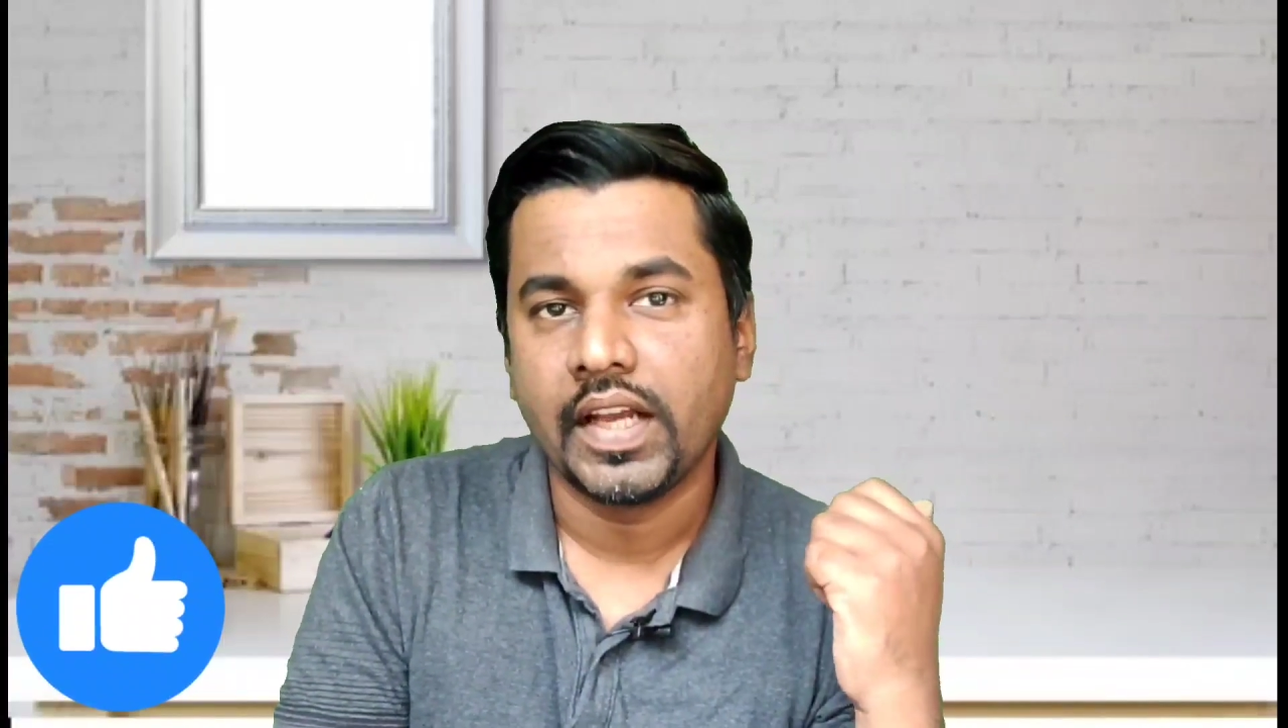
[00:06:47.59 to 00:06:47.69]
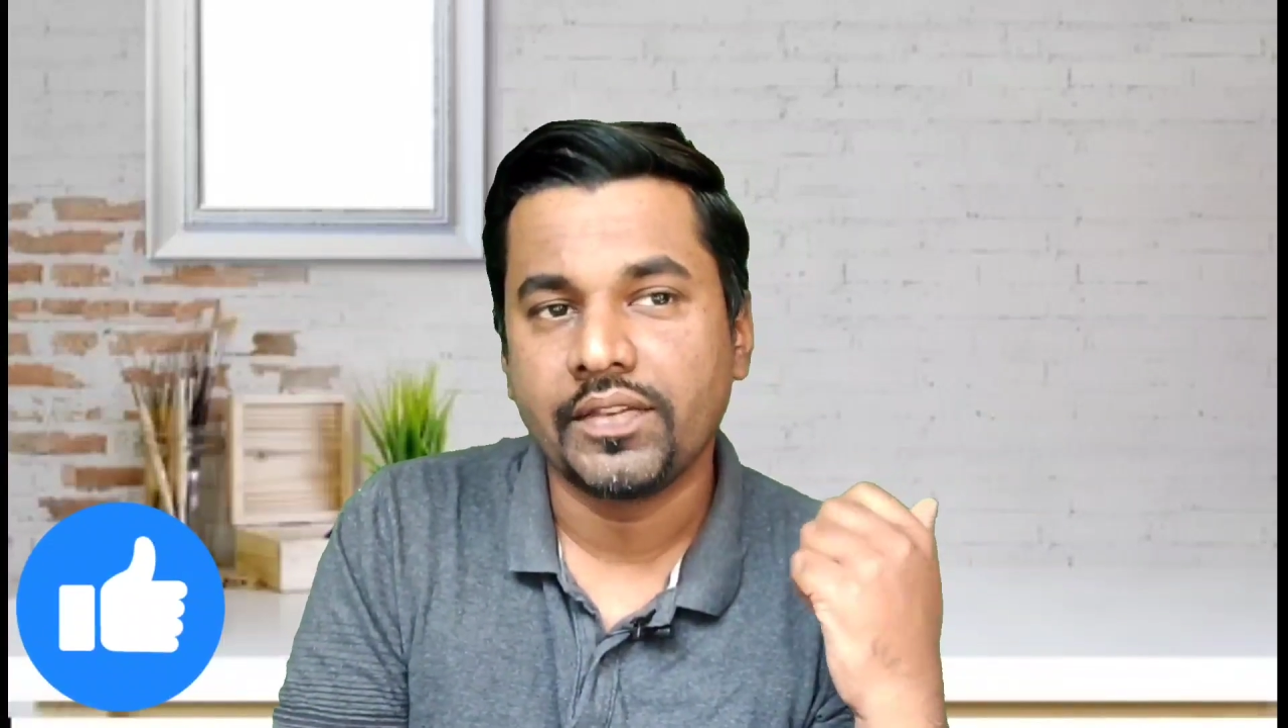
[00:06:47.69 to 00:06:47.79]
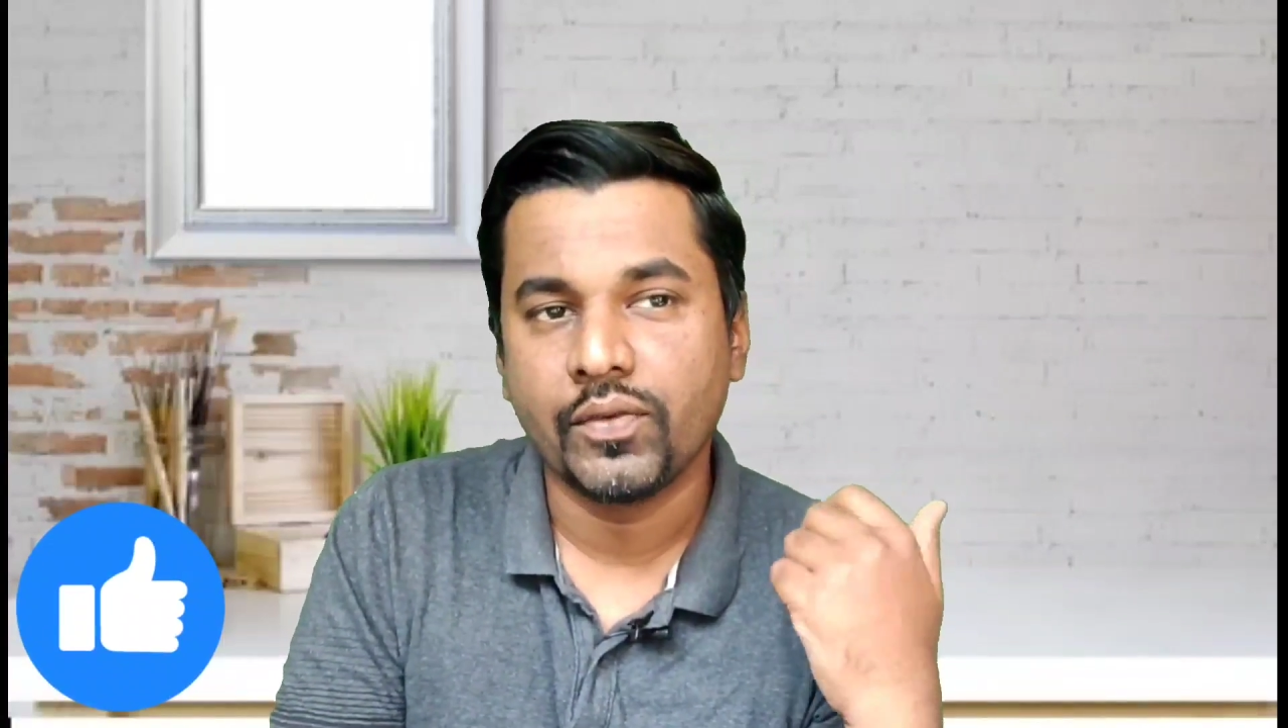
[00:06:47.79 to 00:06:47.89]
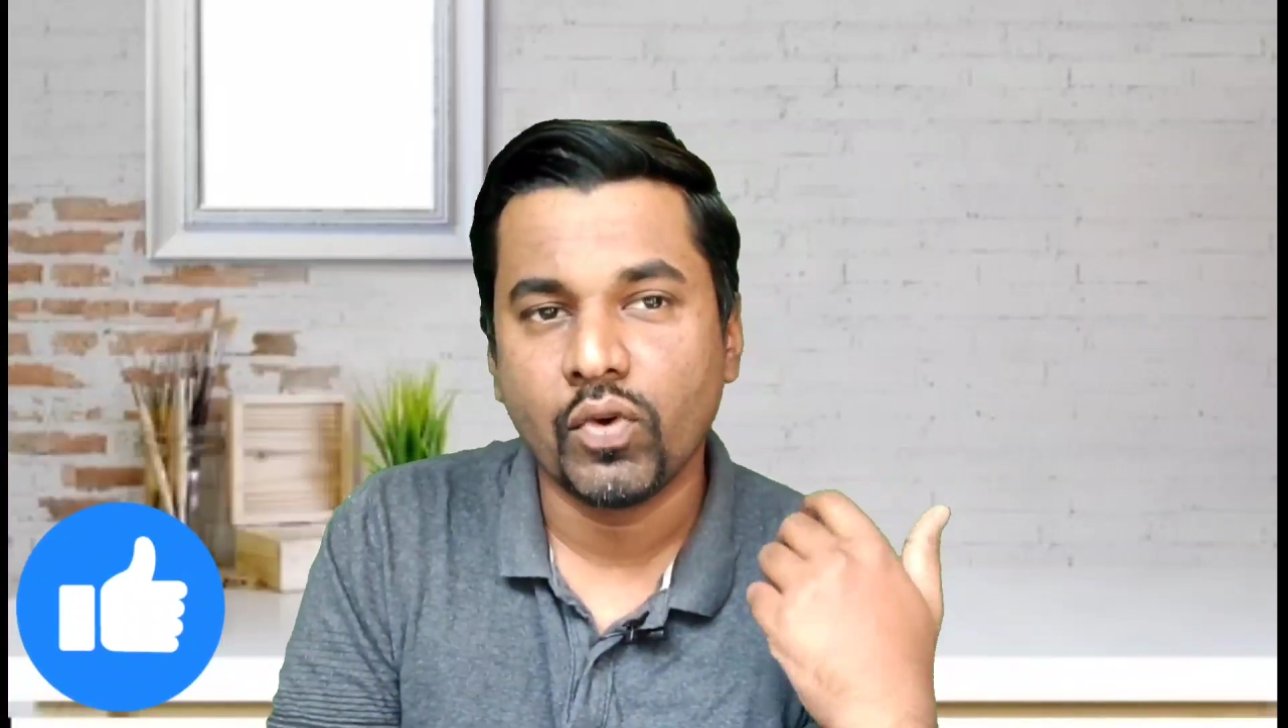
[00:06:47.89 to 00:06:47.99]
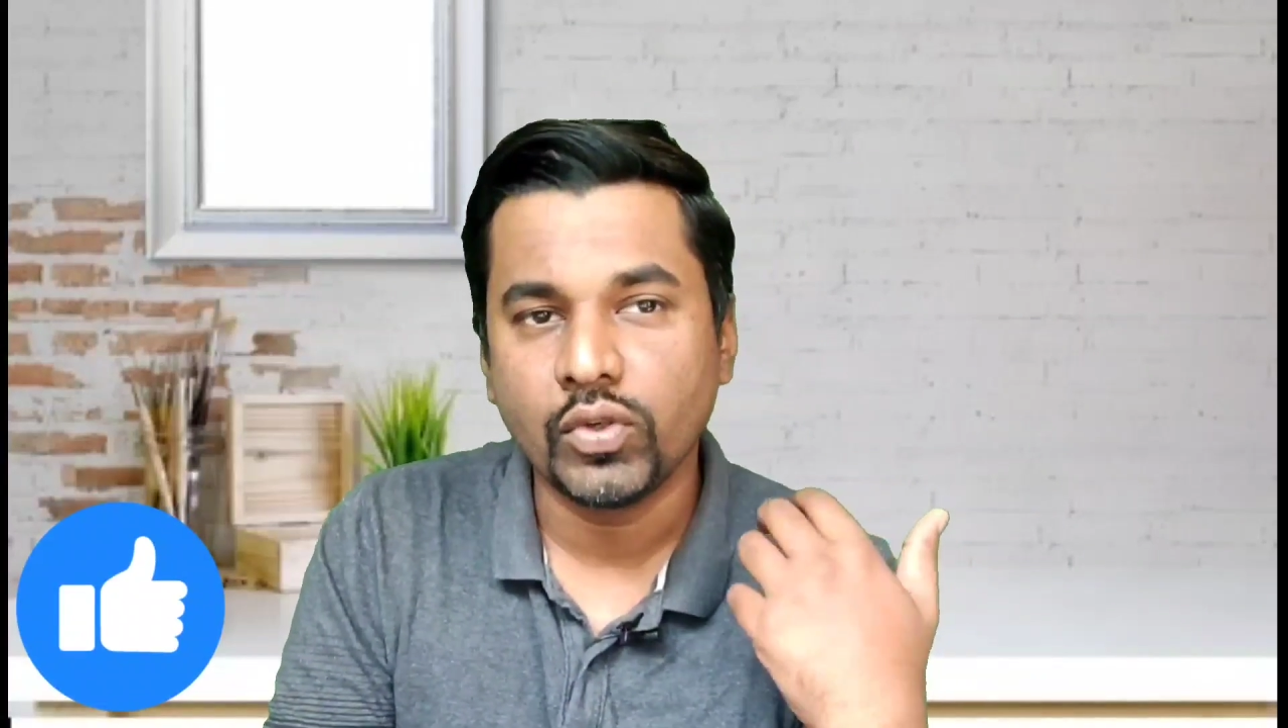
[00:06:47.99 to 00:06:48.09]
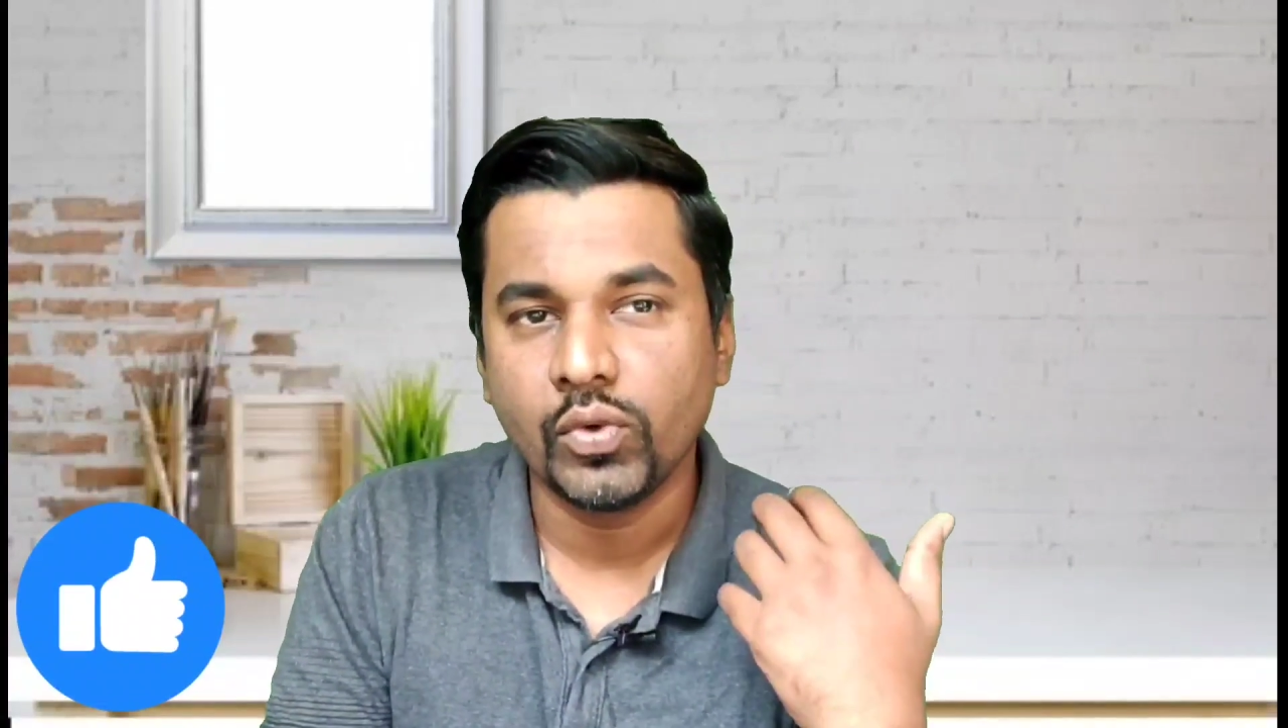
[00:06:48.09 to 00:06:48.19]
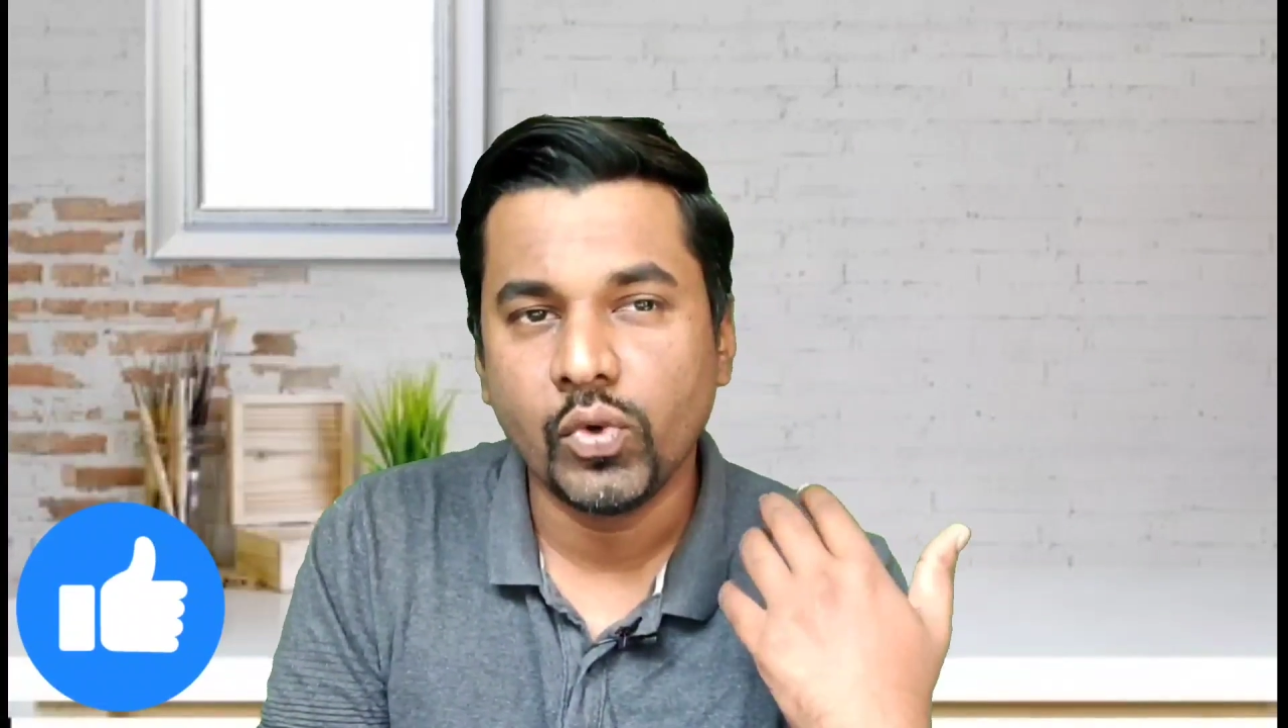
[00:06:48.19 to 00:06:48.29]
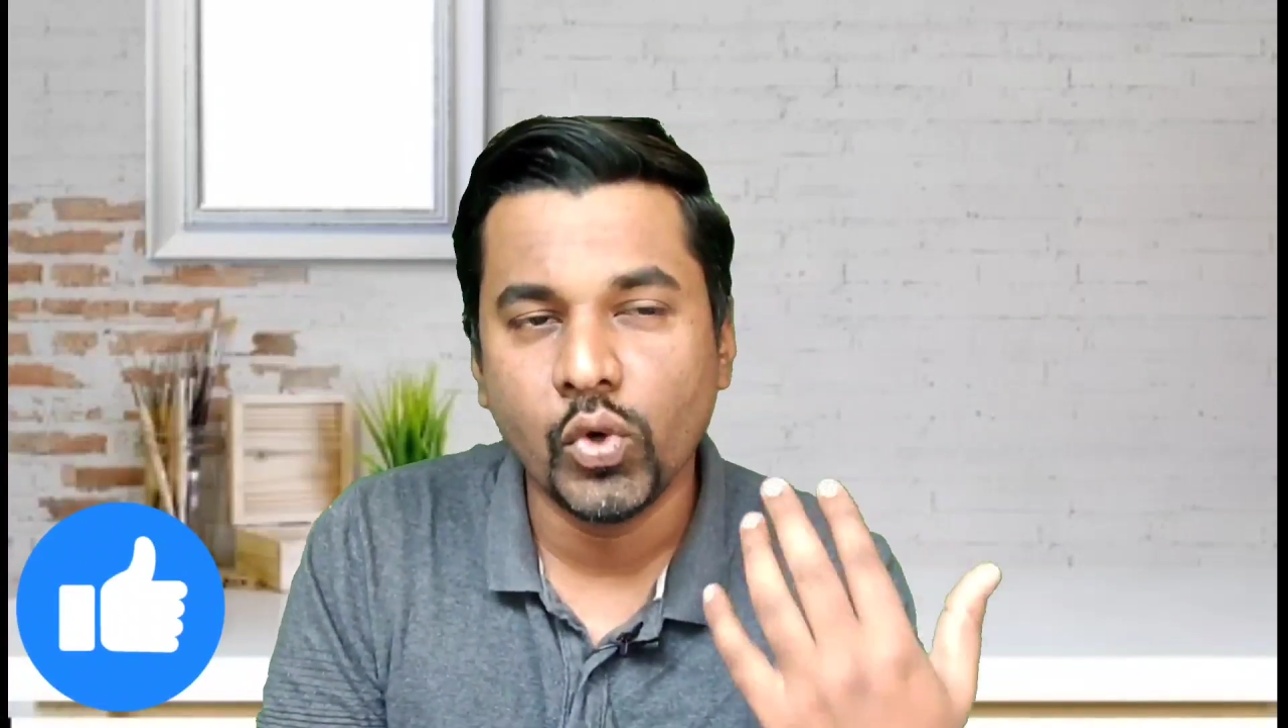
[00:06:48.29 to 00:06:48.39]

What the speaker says: And if you want to